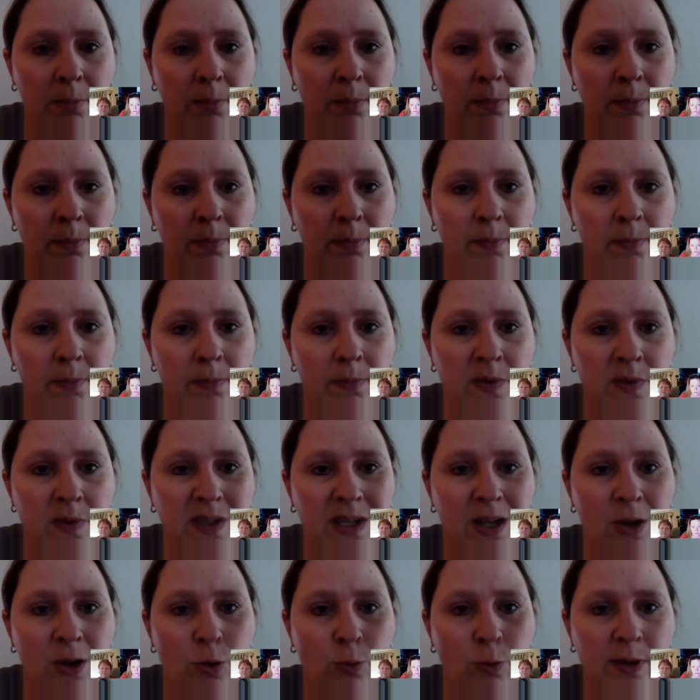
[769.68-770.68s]

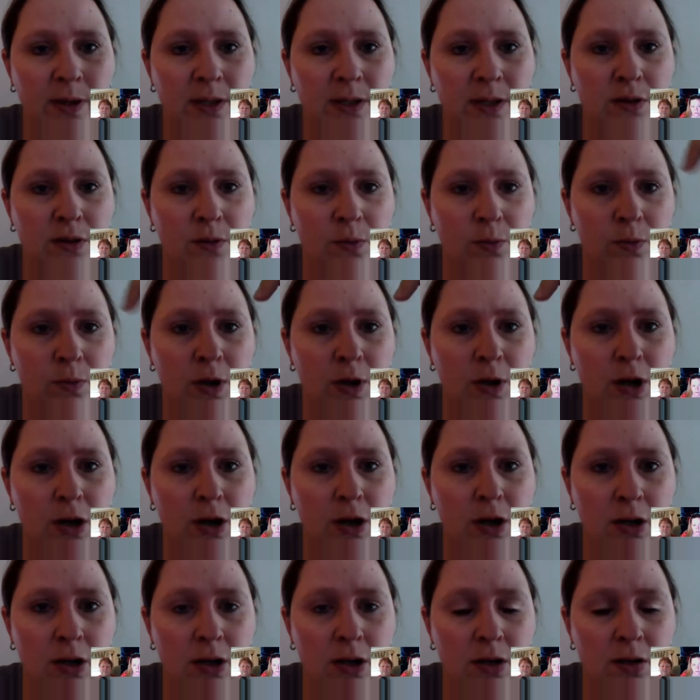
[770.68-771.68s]
So I opened
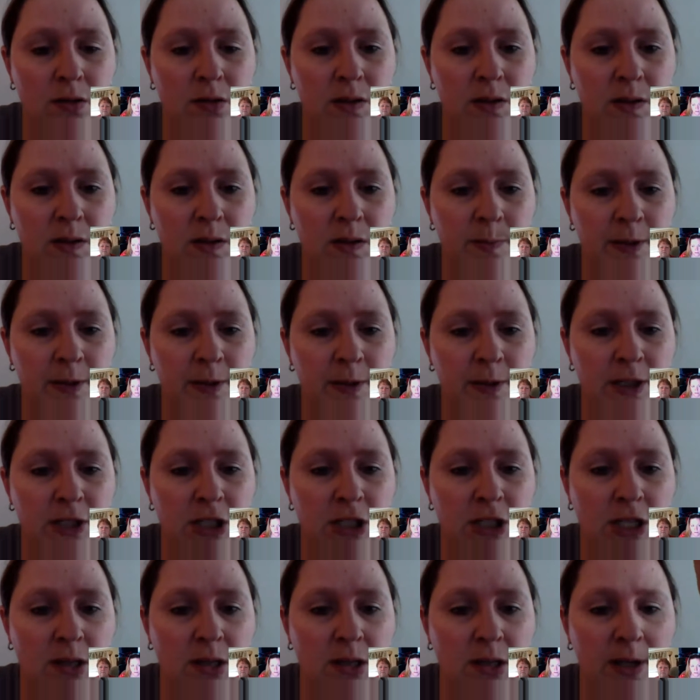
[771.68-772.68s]
the wrong
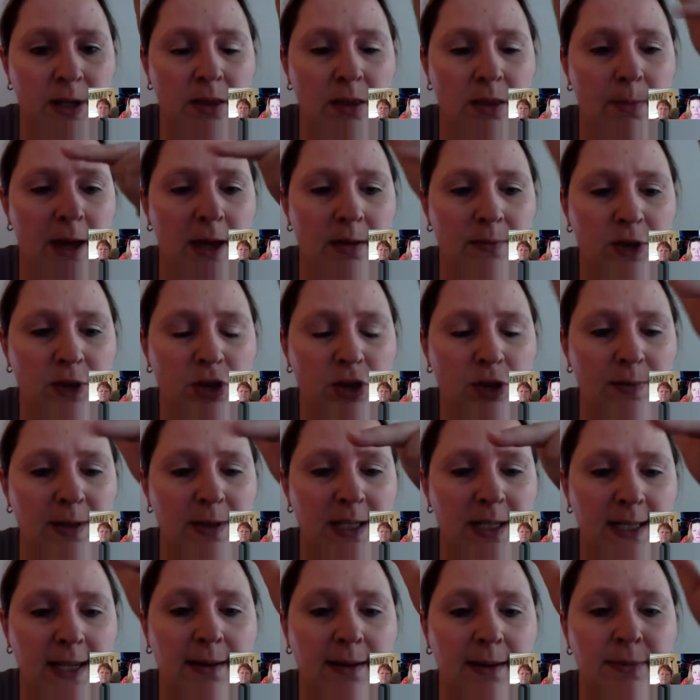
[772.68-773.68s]
spreadsheet, but on the bottom
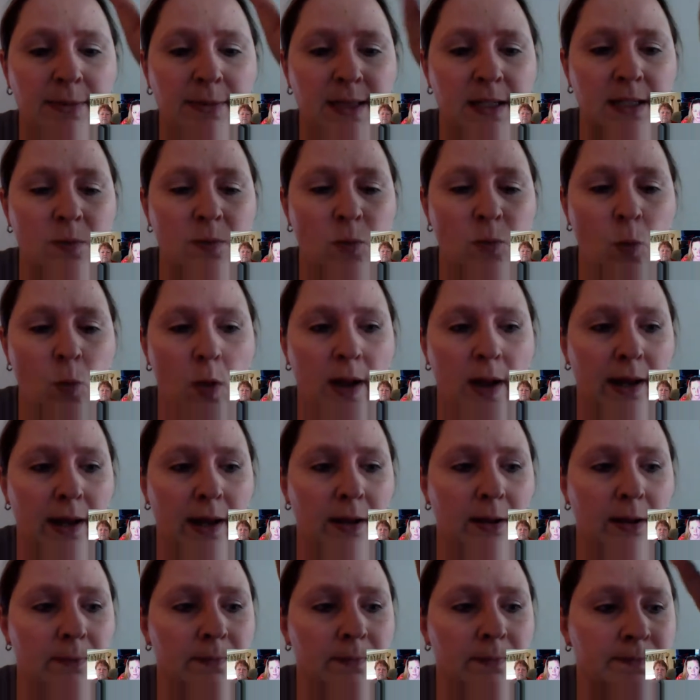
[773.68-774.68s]
there should be a tab that says
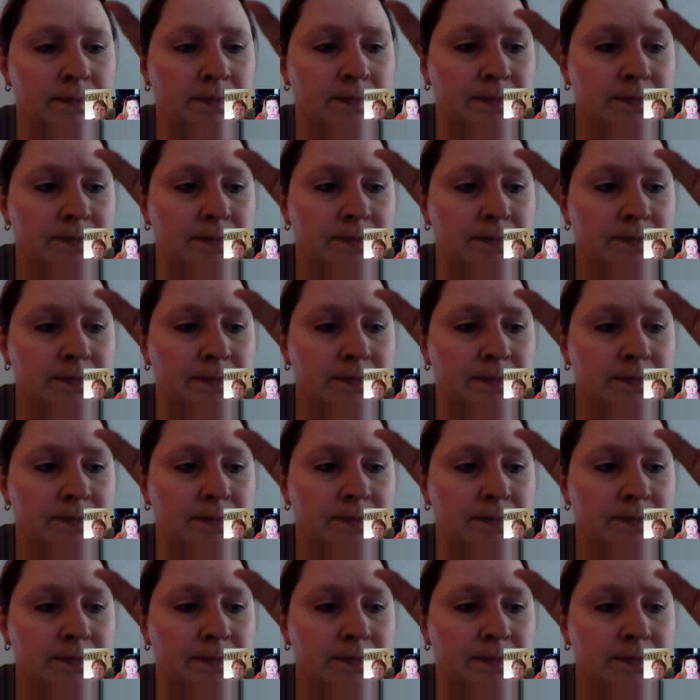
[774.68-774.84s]
1.